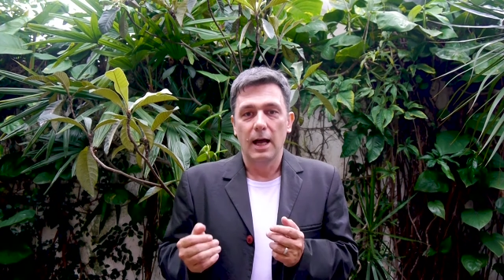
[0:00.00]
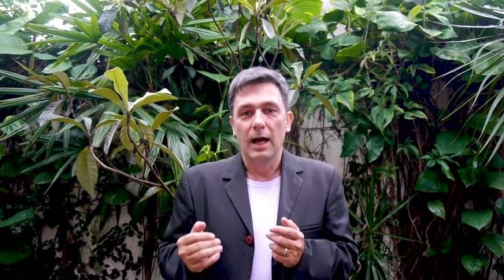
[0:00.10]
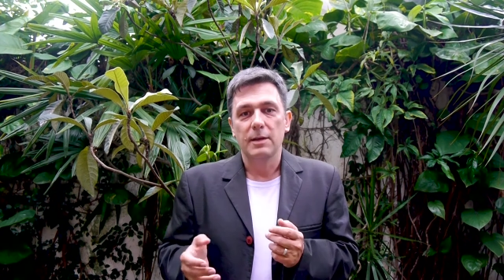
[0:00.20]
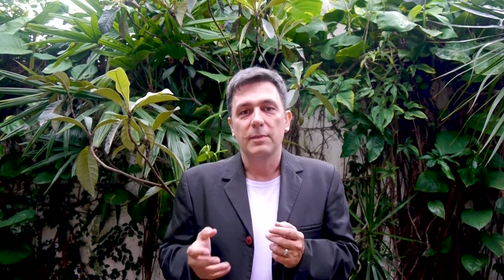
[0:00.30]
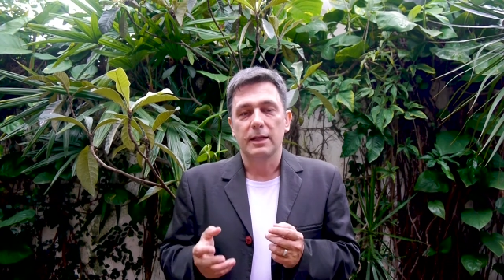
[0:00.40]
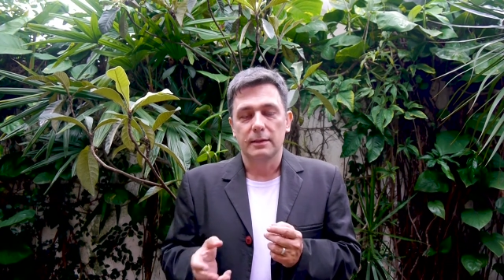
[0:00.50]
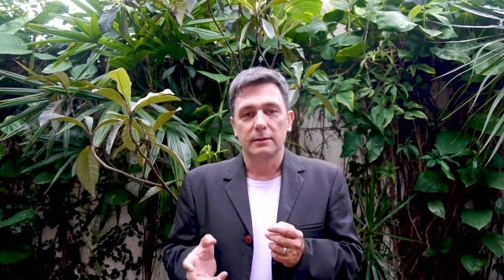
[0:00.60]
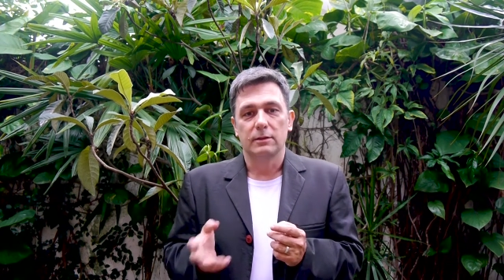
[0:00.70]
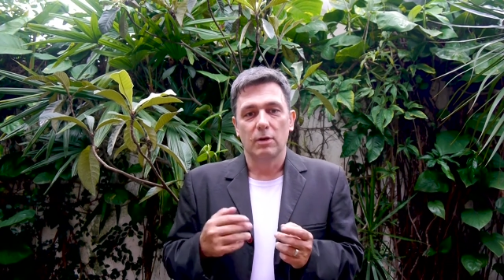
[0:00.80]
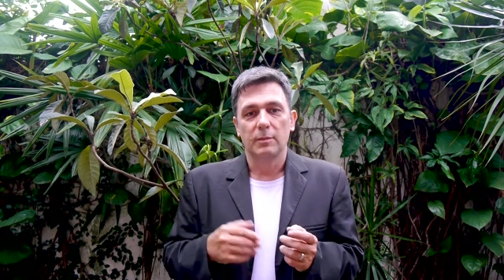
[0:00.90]
I
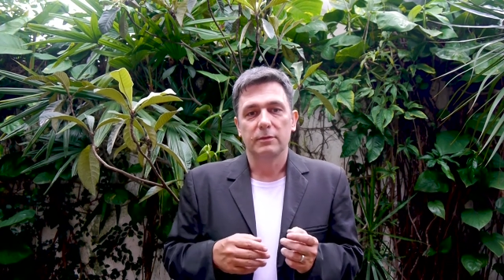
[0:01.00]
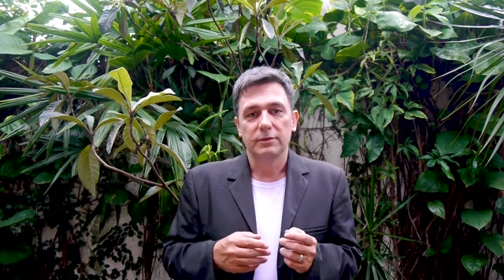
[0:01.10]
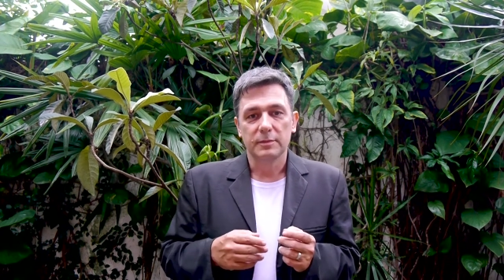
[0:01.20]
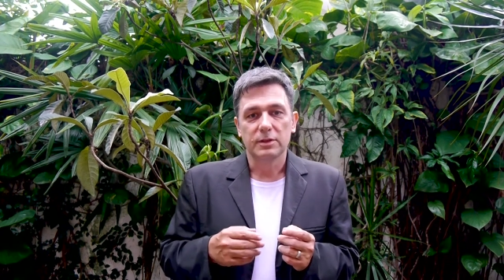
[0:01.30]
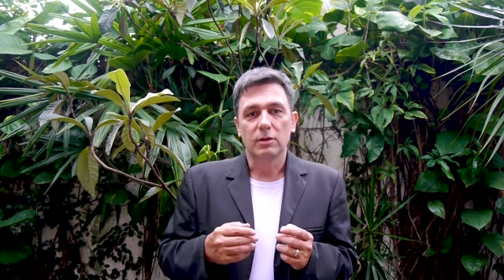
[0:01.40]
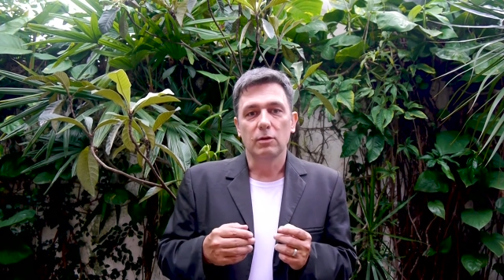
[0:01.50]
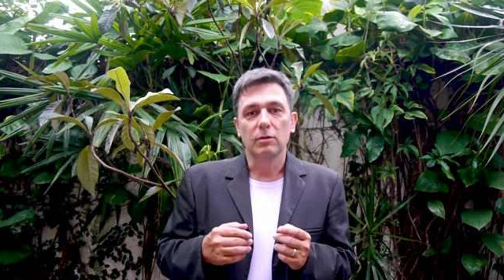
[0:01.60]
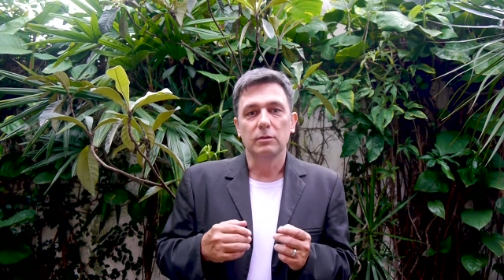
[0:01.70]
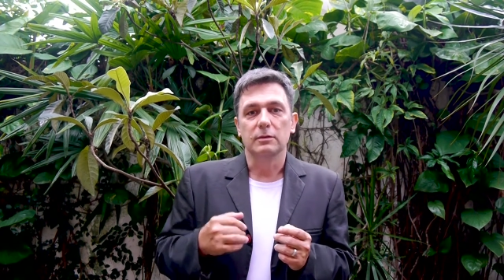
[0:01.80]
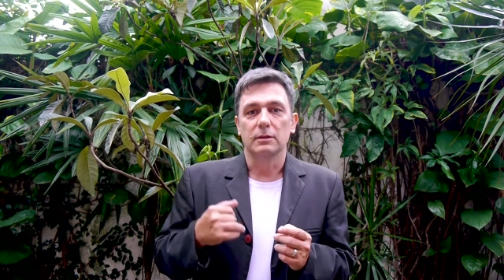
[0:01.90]
made the Roman Film
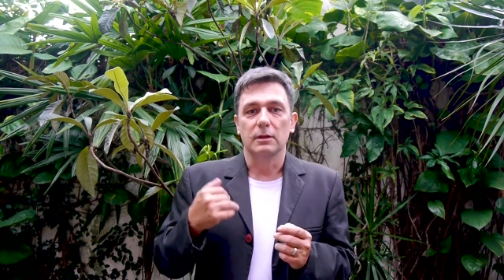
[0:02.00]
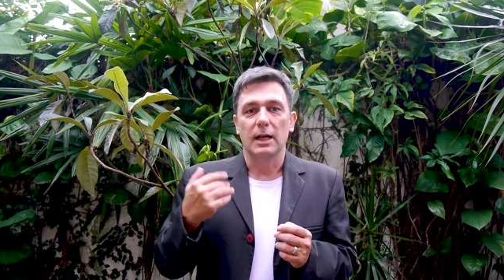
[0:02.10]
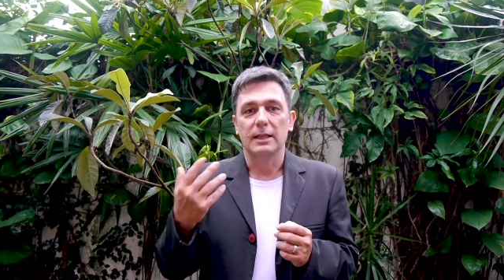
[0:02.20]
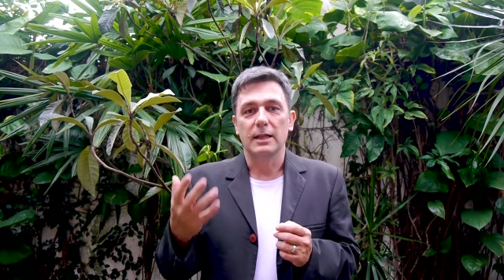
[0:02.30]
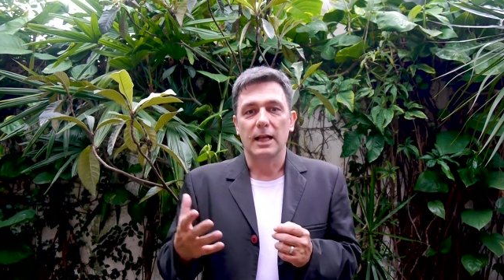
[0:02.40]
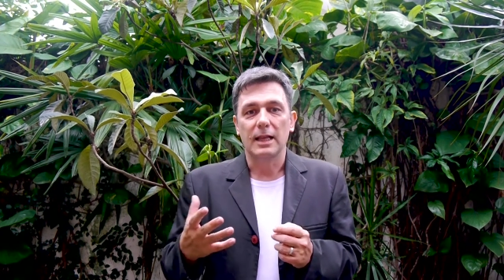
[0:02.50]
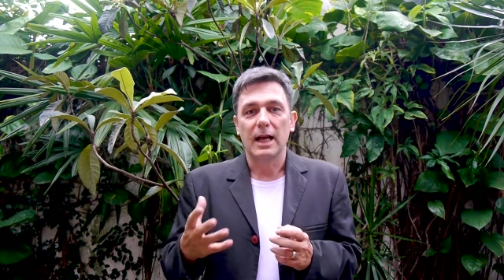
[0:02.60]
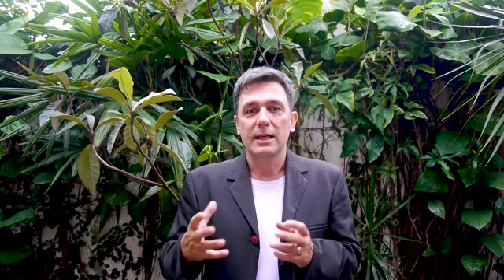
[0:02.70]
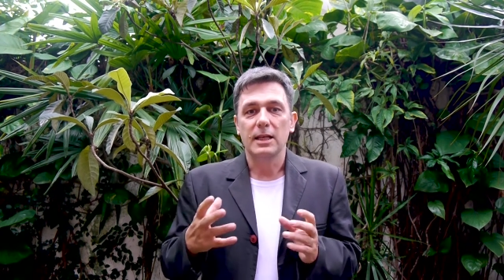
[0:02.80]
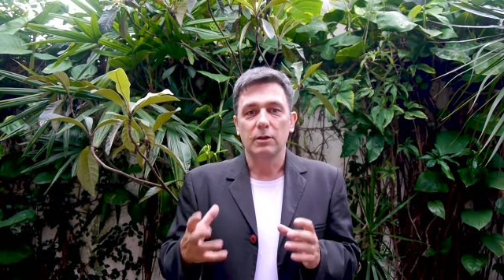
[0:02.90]
School and, and
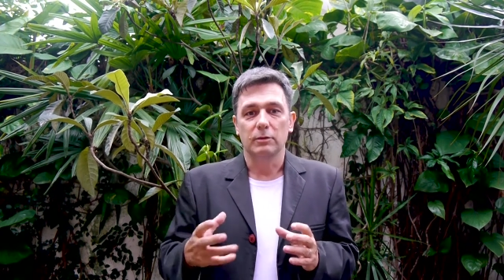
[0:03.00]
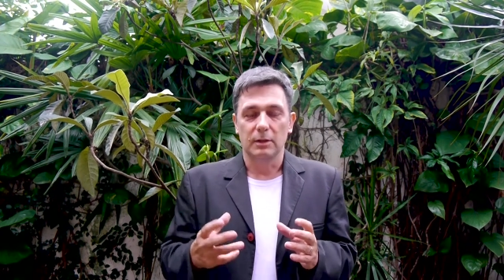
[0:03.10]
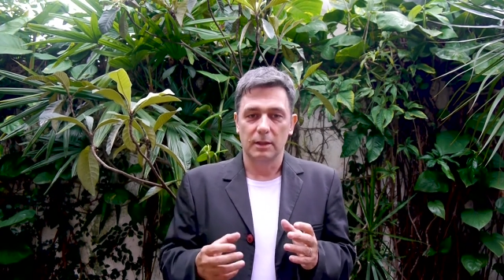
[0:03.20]
I knew